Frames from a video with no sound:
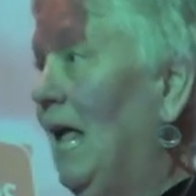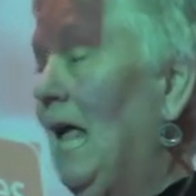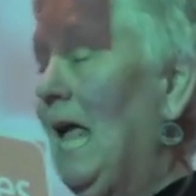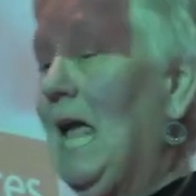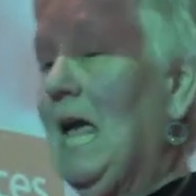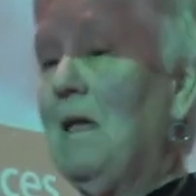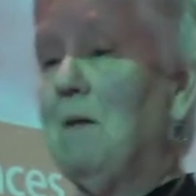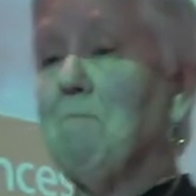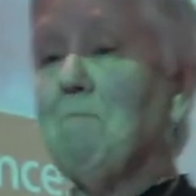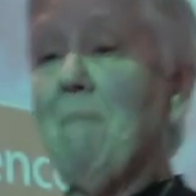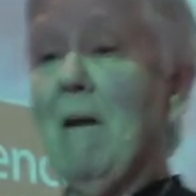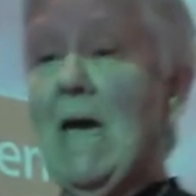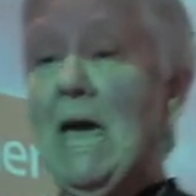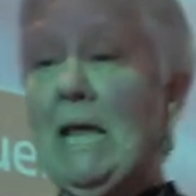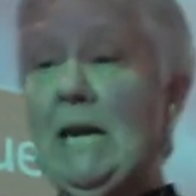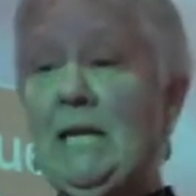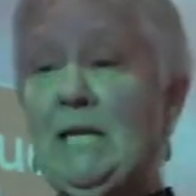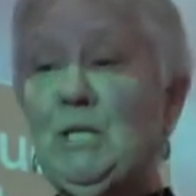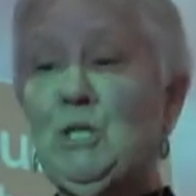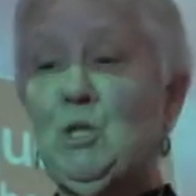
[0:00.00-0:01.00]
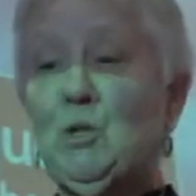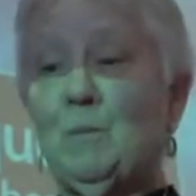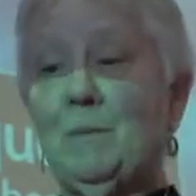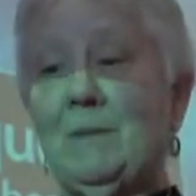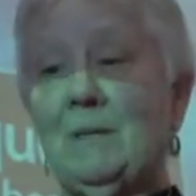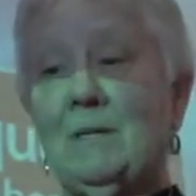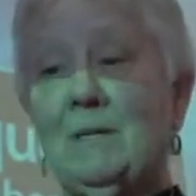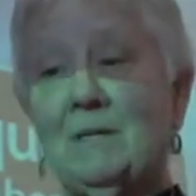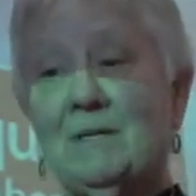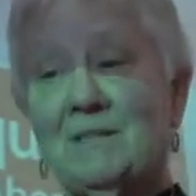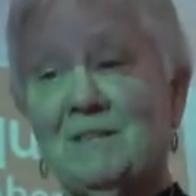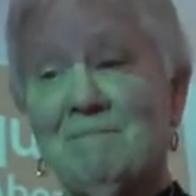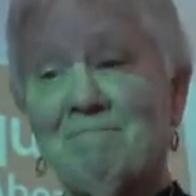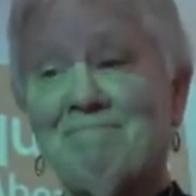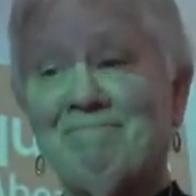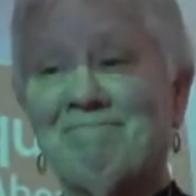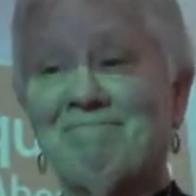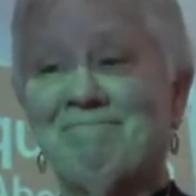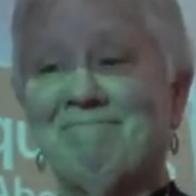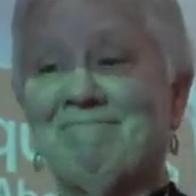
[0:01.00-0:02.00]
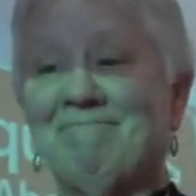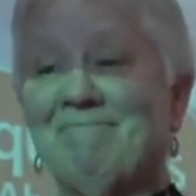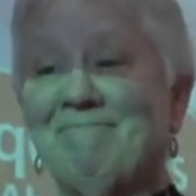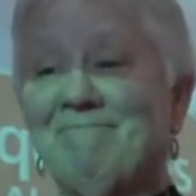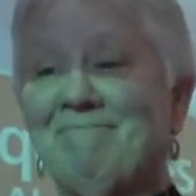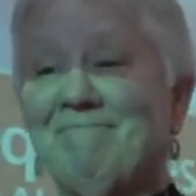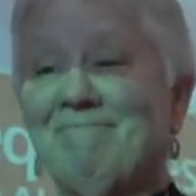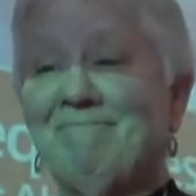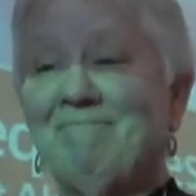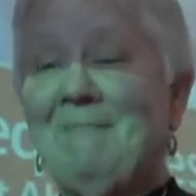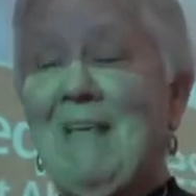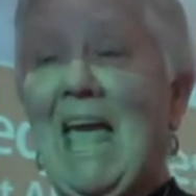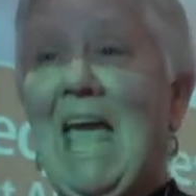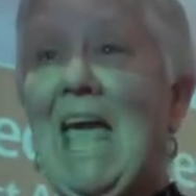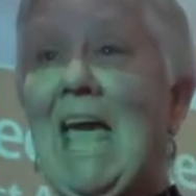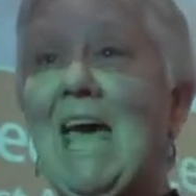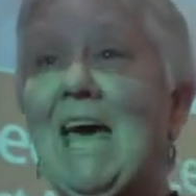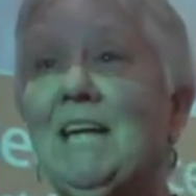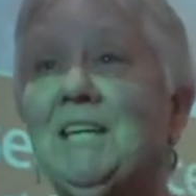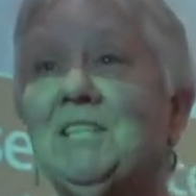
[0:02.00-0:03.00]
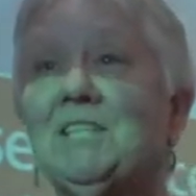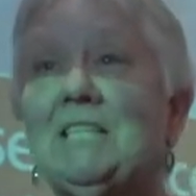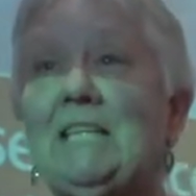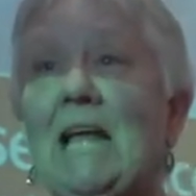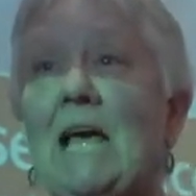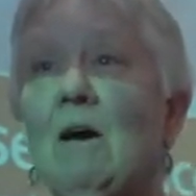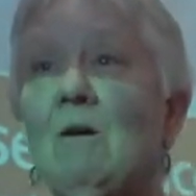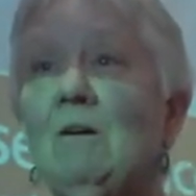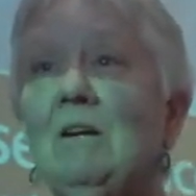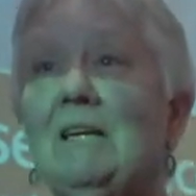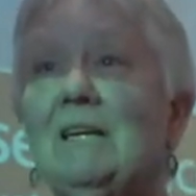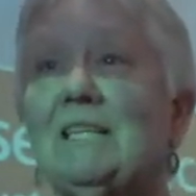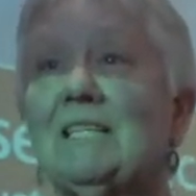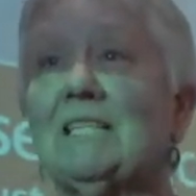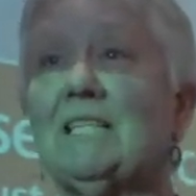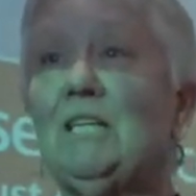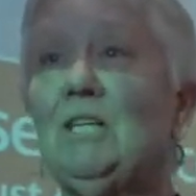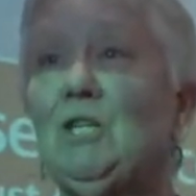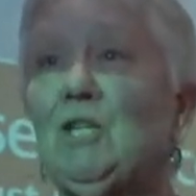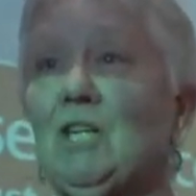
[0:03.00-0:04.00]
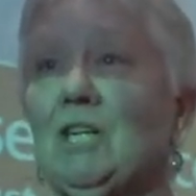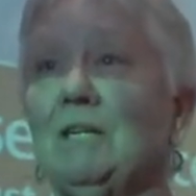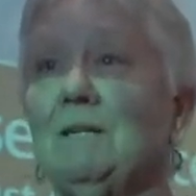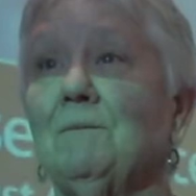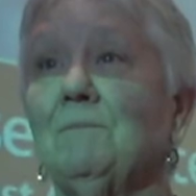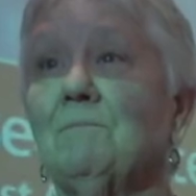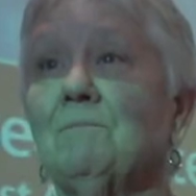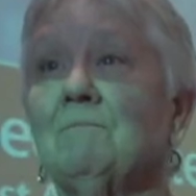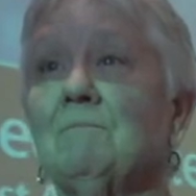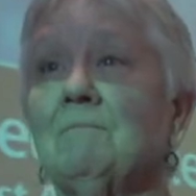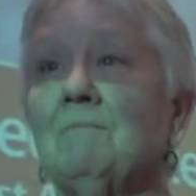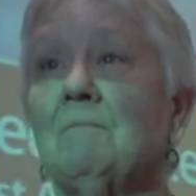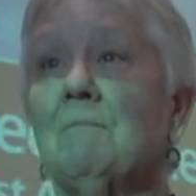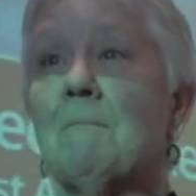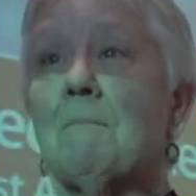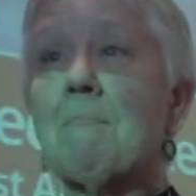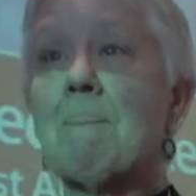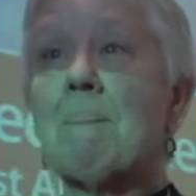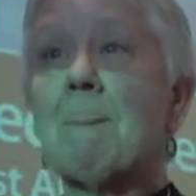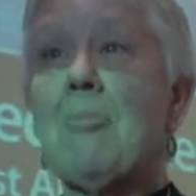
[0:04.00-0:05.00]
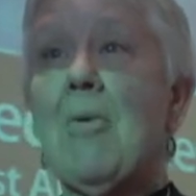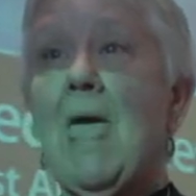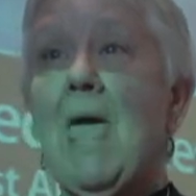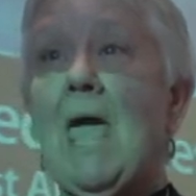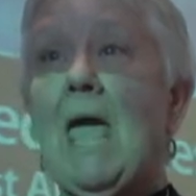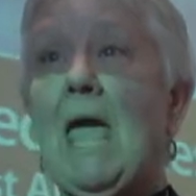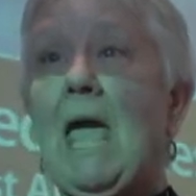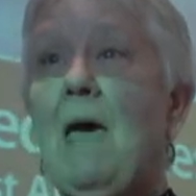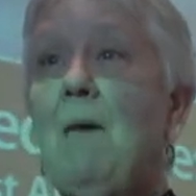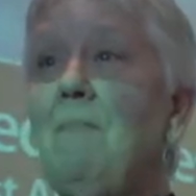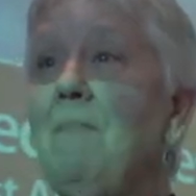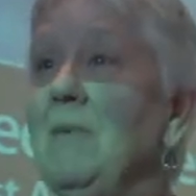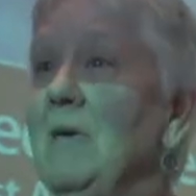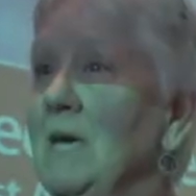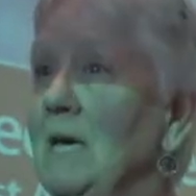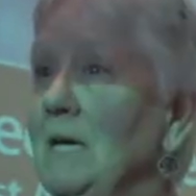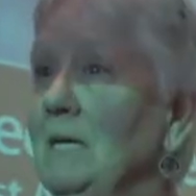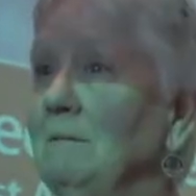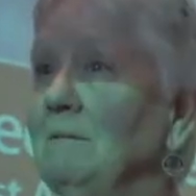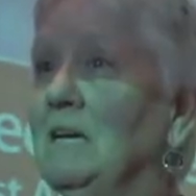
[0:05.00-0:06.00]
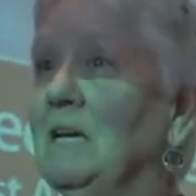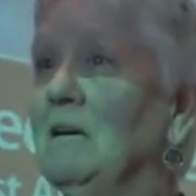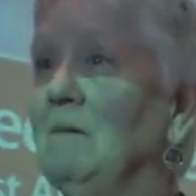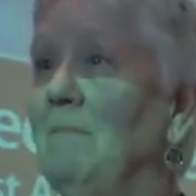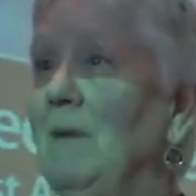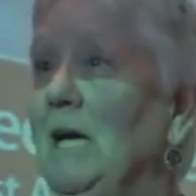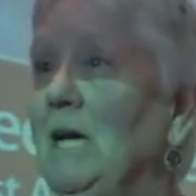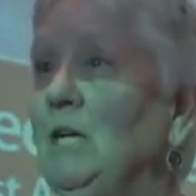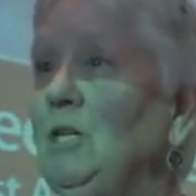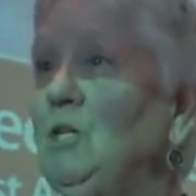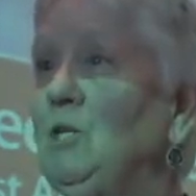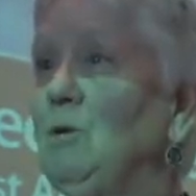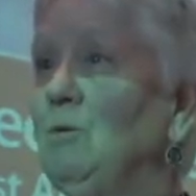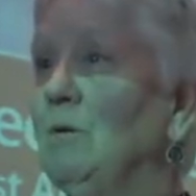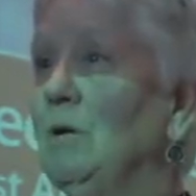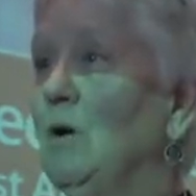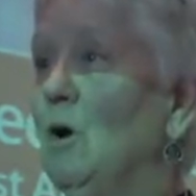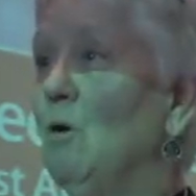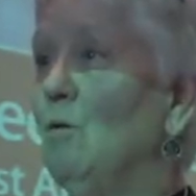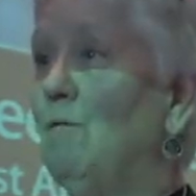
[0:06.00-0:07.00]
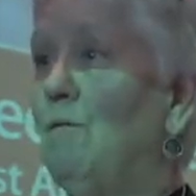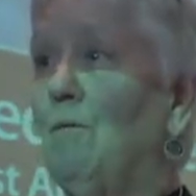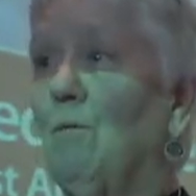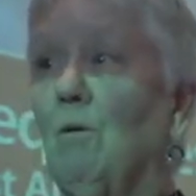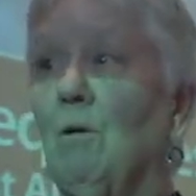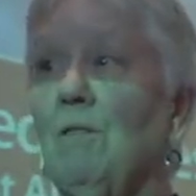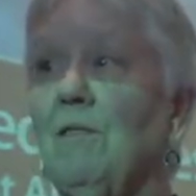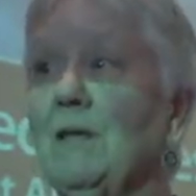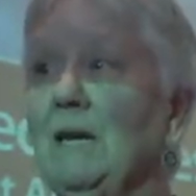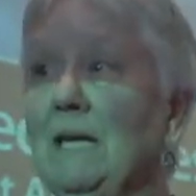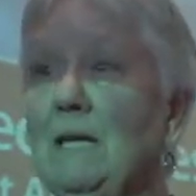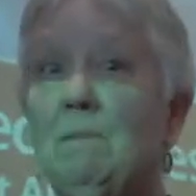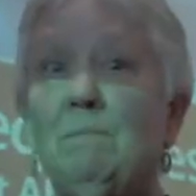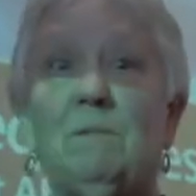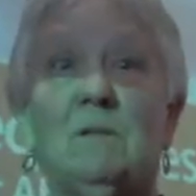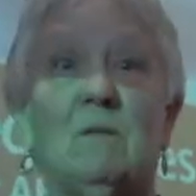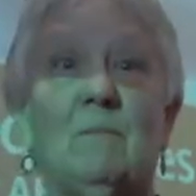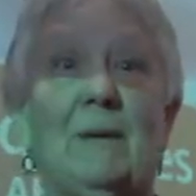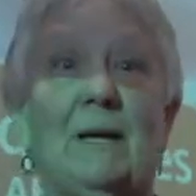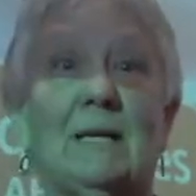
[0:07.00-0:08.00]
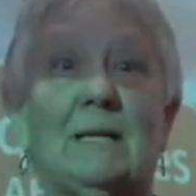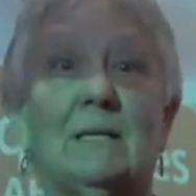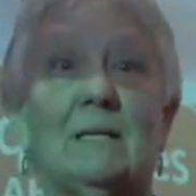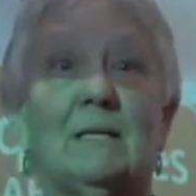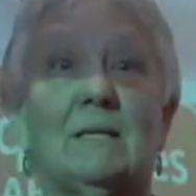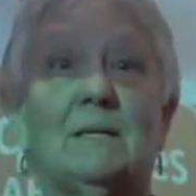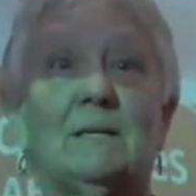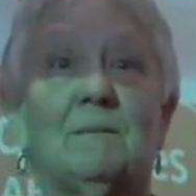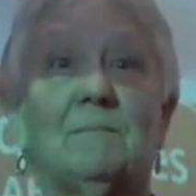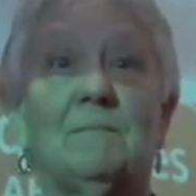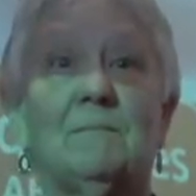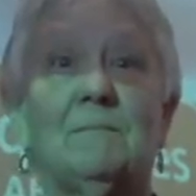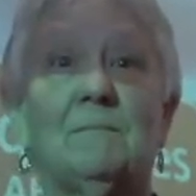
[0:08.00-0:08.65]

and management hands down a decision and then commands you to go forth and implement it,